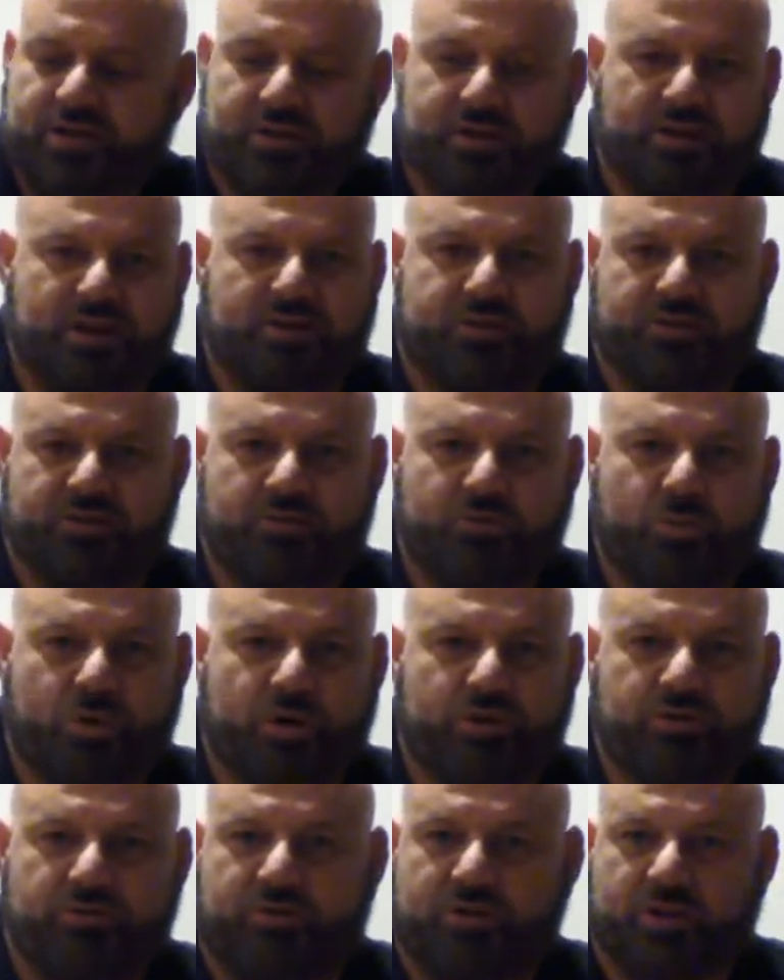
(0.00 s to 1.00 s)
Nothing's
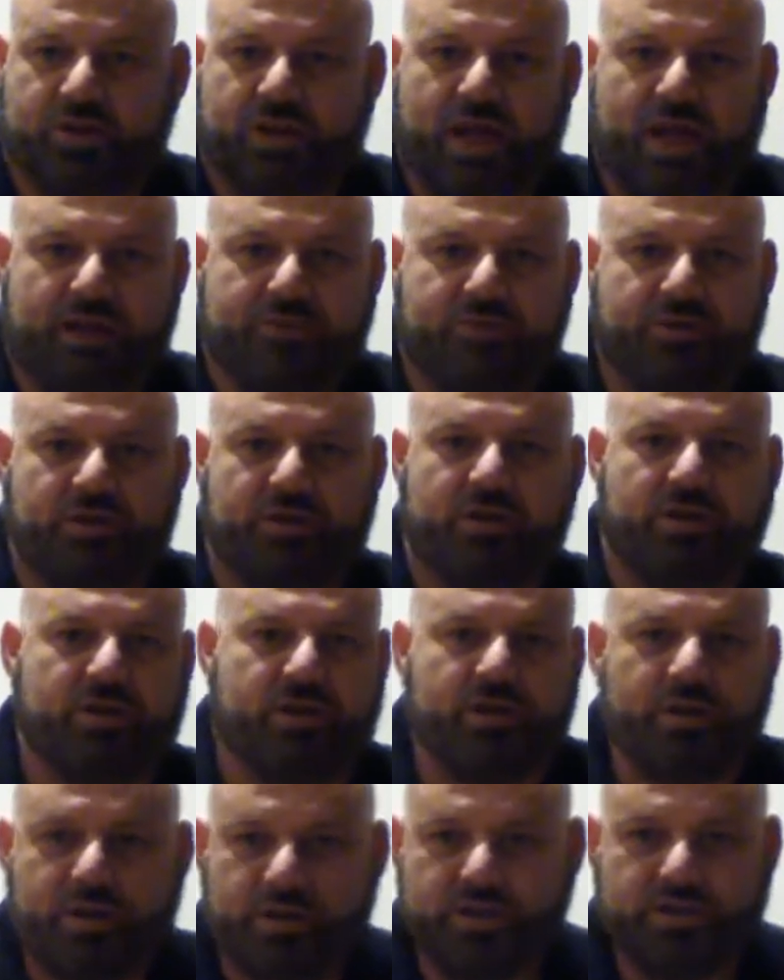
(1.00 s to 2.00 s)
worse than having
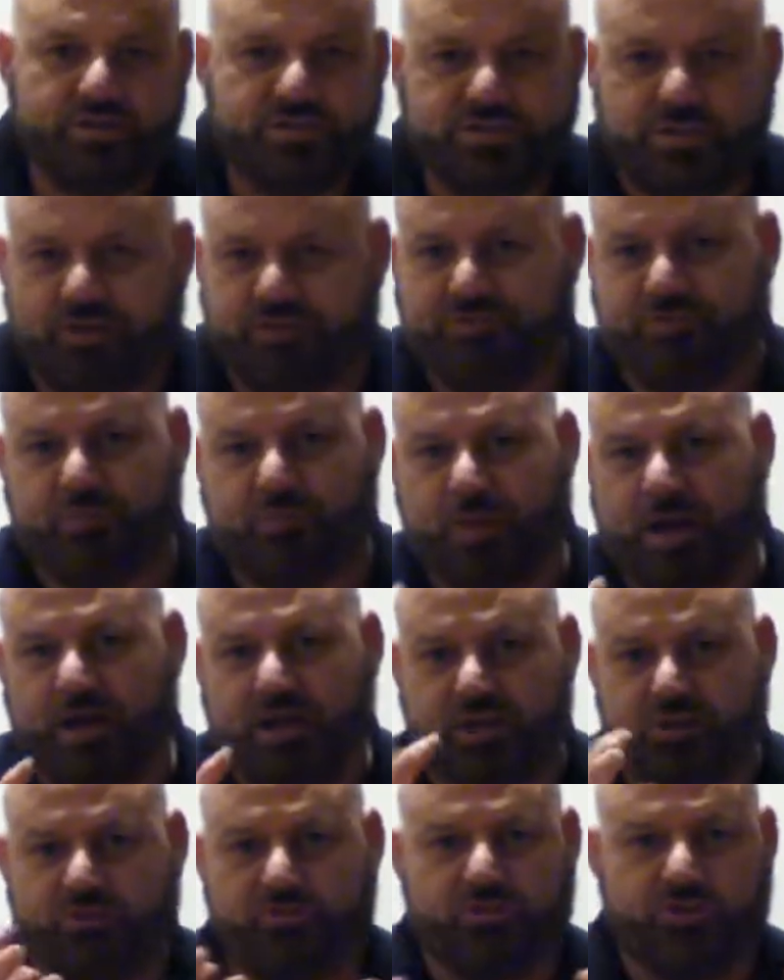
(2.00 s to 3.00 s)
to suffer by
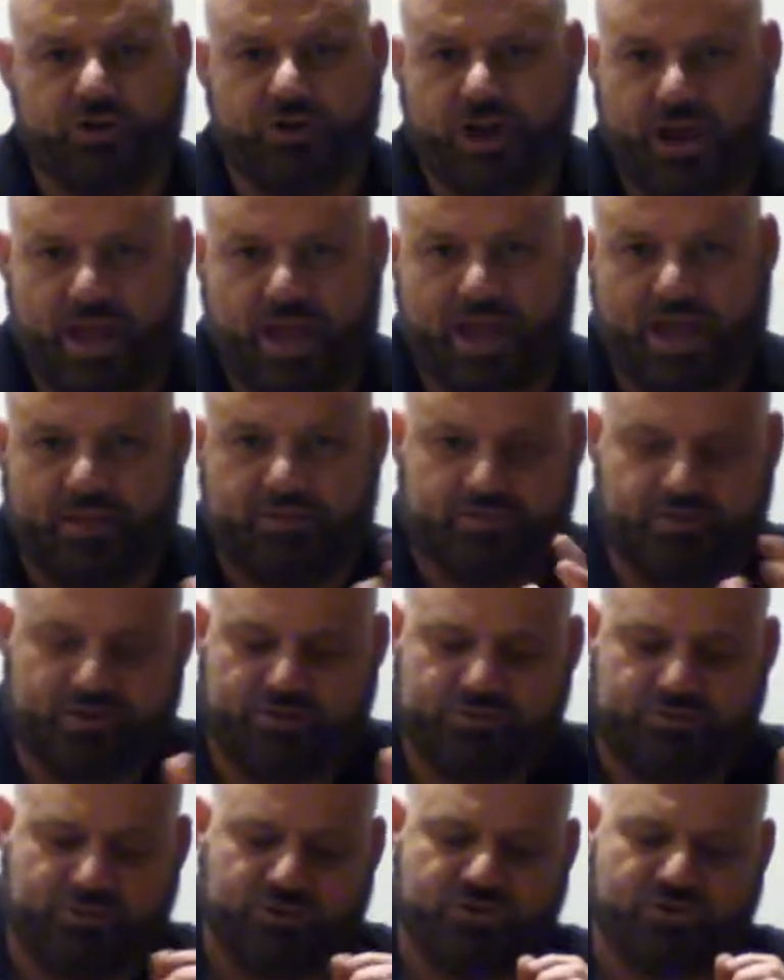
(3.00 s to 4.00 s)
using your hands in a
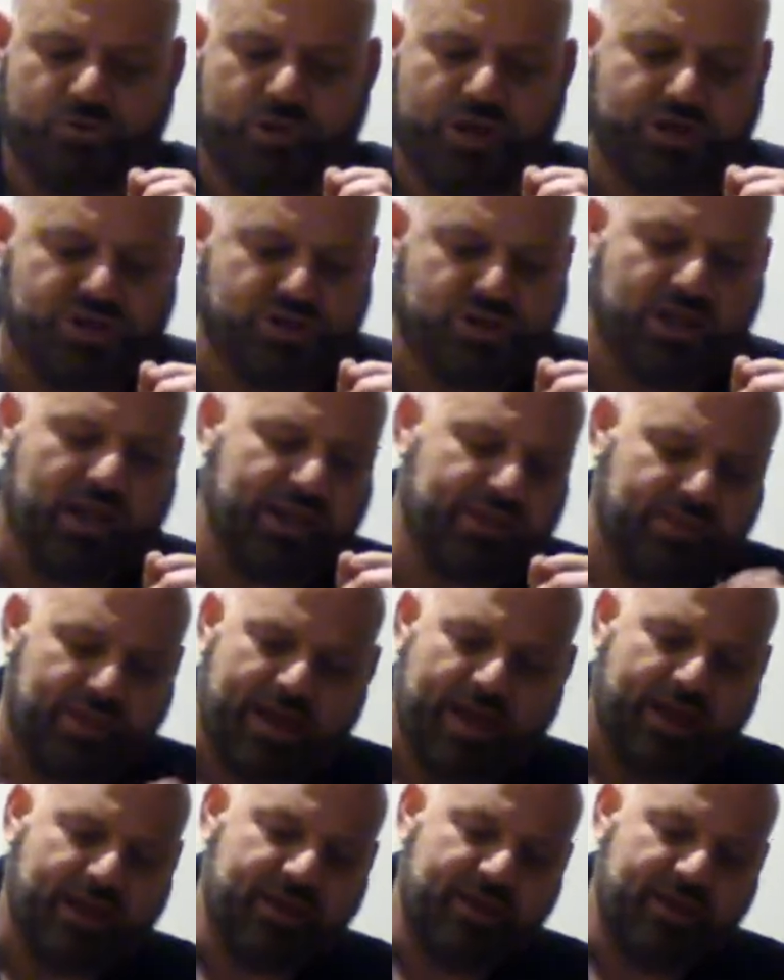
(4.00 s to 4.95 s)
situation like that.